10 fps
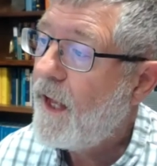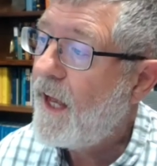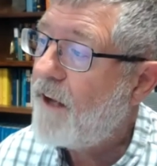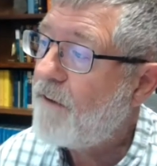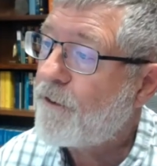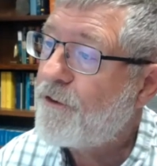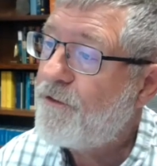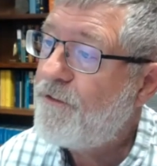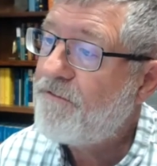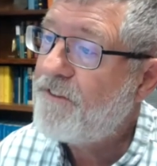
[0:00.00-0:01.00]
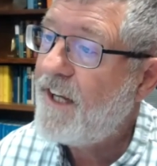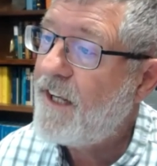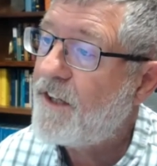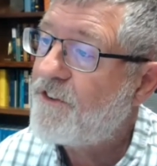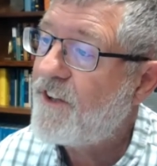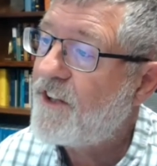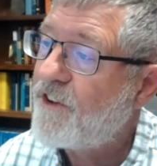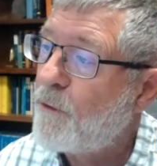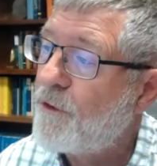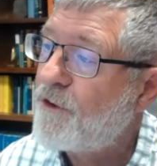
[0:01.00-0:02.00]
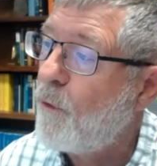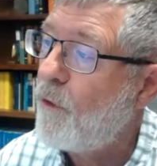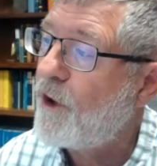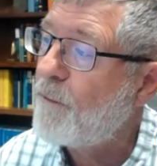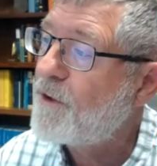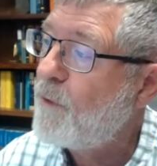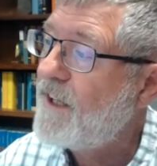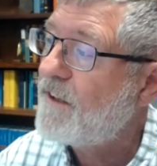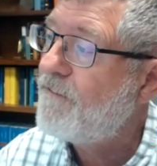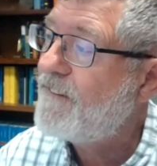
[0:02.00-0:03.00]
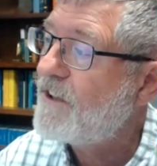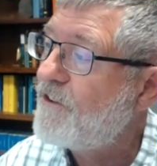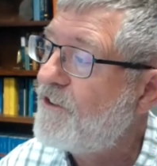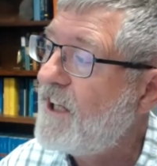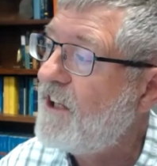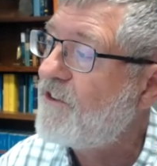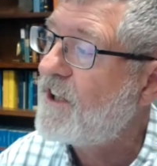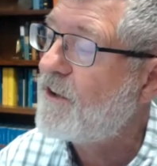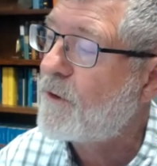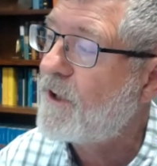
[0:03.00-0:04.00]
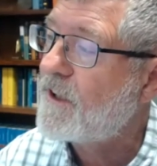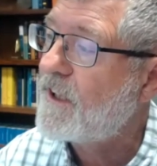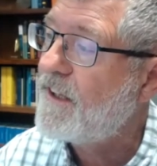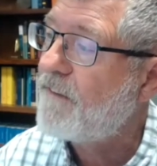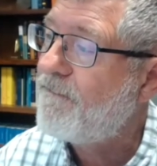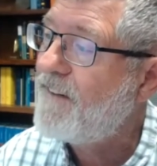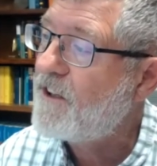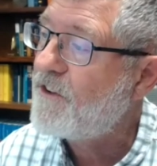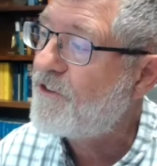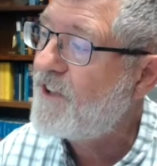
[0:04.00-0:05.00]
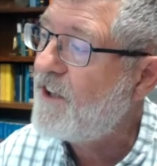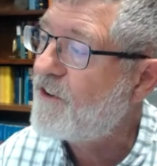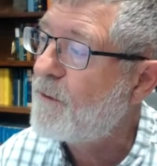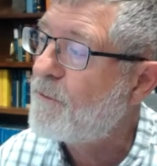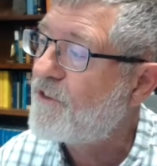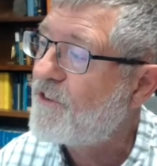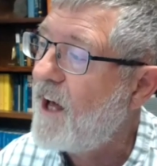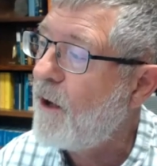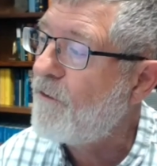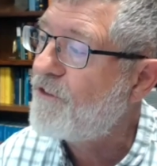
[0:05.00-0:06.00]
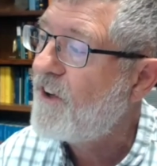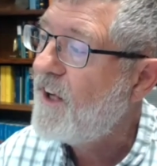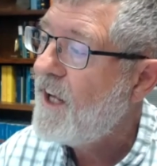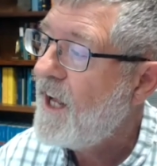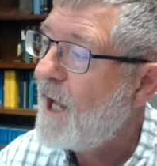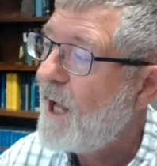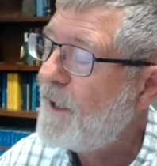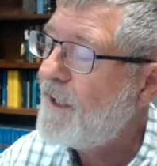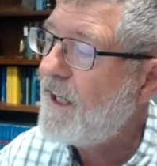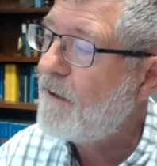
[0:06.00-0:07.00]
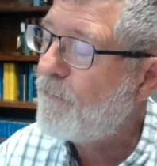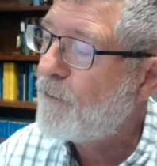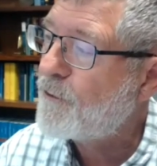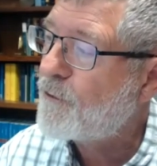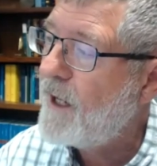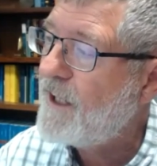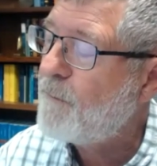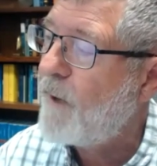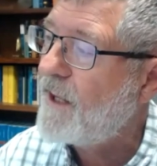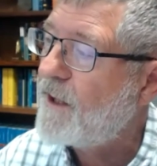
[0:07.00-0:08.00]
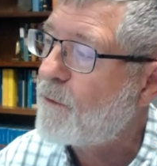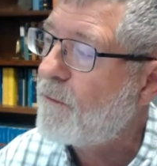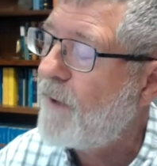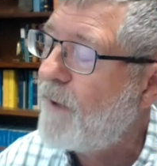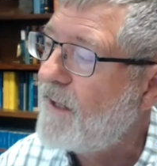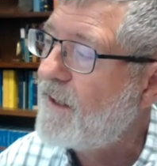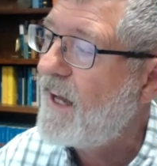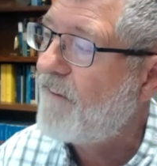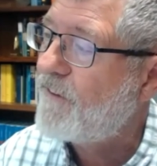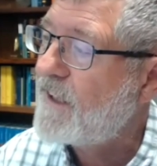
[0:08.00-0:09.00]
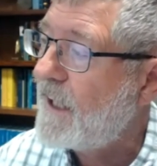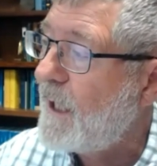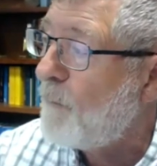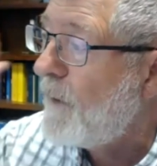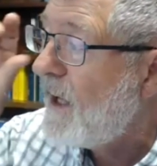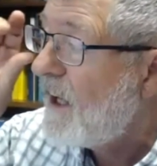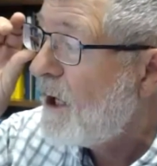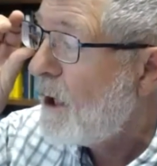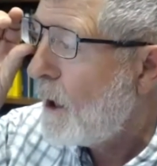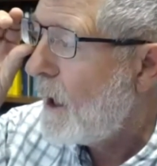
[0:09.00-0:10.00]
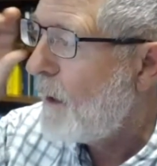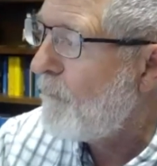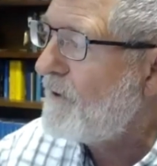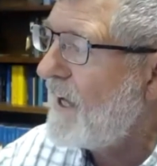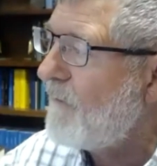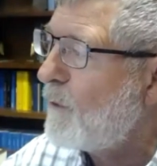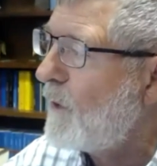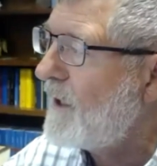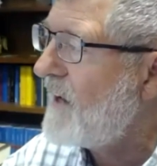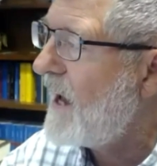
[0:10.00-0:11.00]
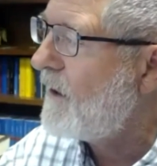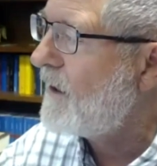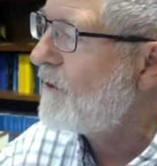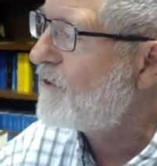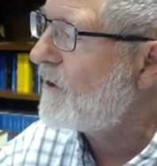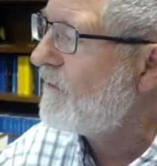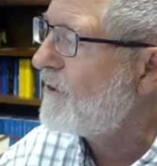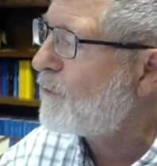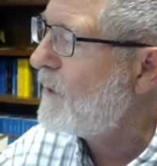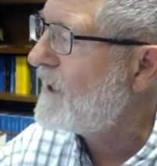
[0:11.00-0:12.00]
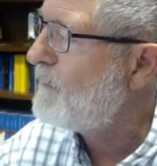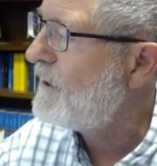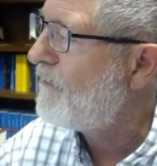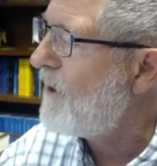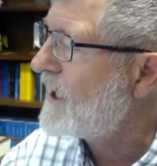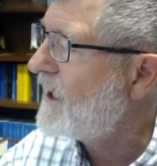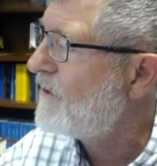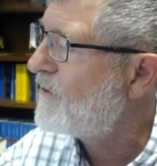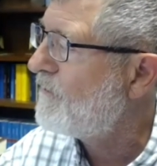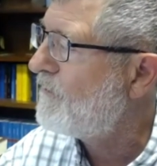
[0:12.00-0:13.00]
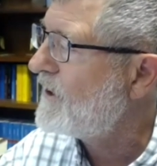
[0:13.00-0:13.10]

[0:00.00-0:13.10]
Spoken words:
and verse 15, it says there was a war between the Philistines and Israel, and the Philistines themselves had been infiltrated by the Nephilim. David went down and his servants with him and fought against the